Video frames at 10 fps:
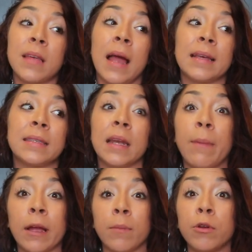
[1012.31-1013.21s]
I sit at
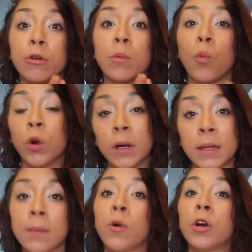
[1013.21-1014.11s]
my computer and work
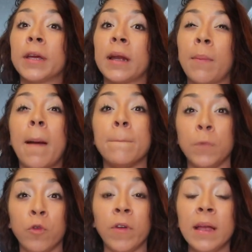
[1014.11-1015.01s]
in the morning and I'm not
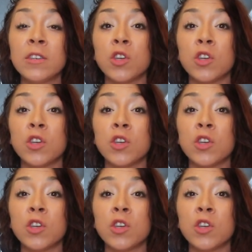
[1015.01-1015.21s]
moving,